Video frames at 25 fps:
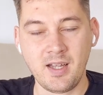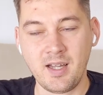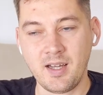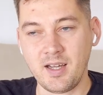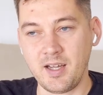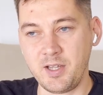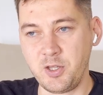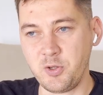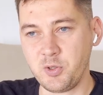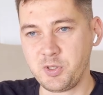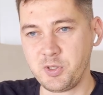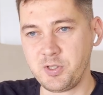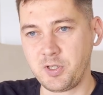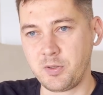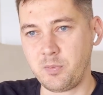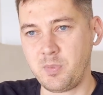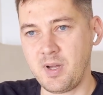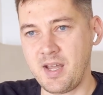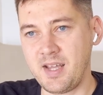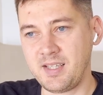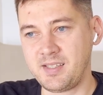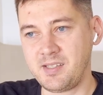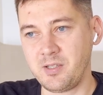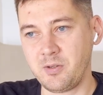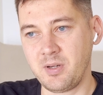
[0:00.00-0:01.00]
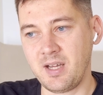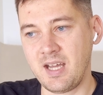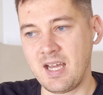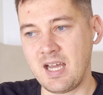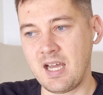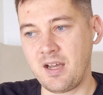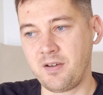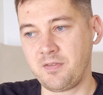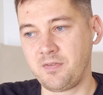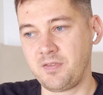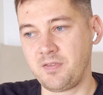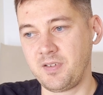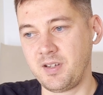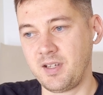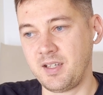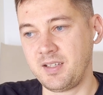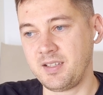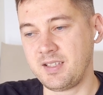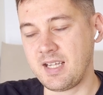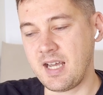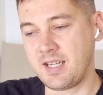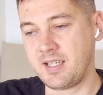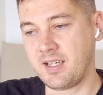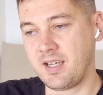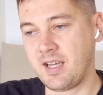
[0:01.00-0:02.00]
user base you have, and
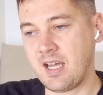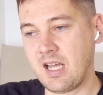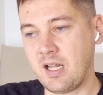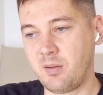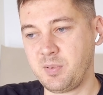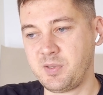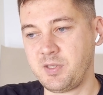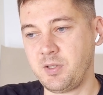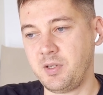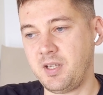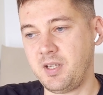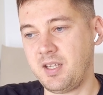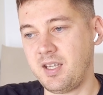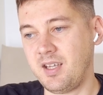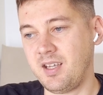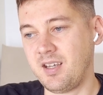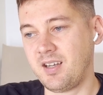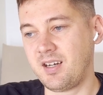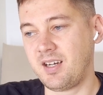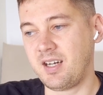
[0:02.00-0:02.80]
data helps you here,